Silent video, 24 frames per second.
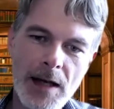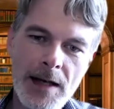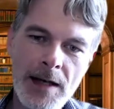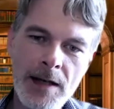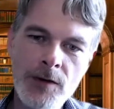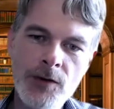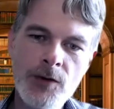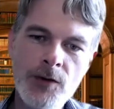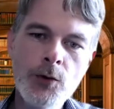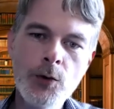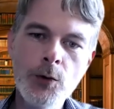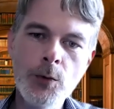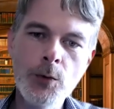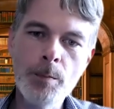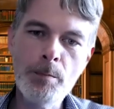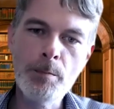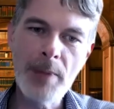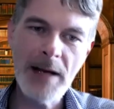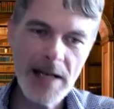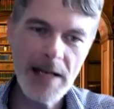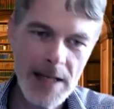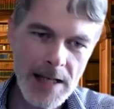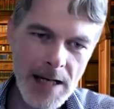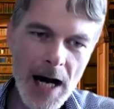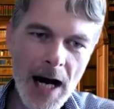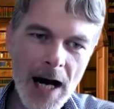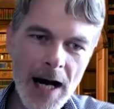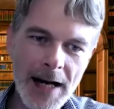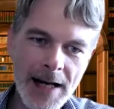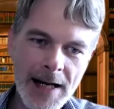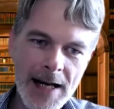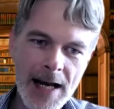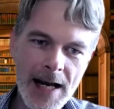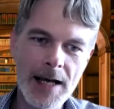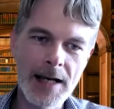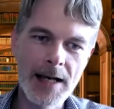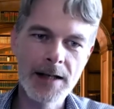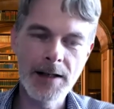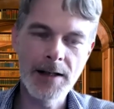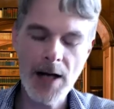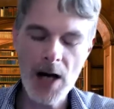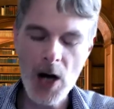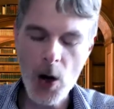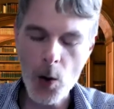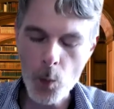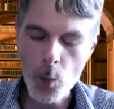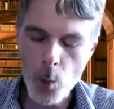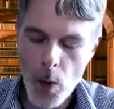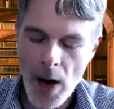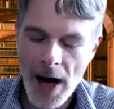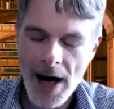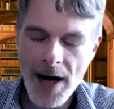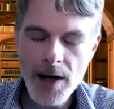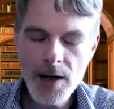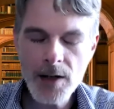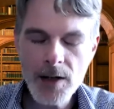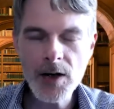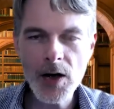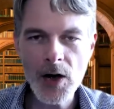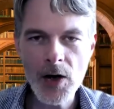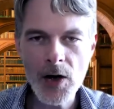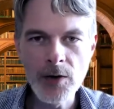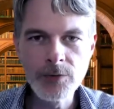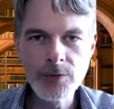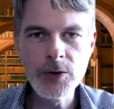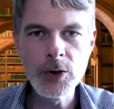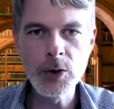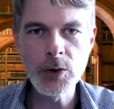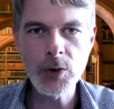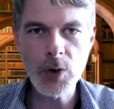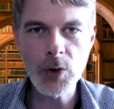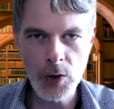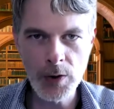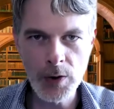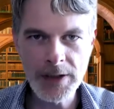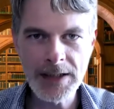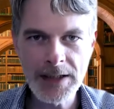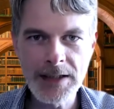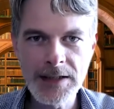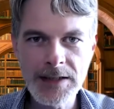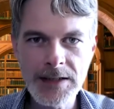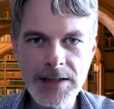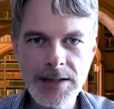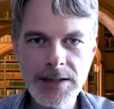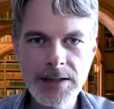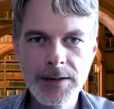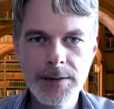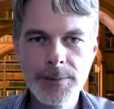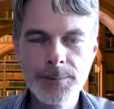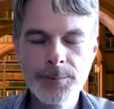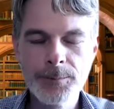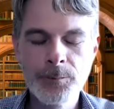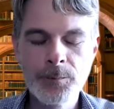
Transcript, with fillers: is to be again aware of your audience,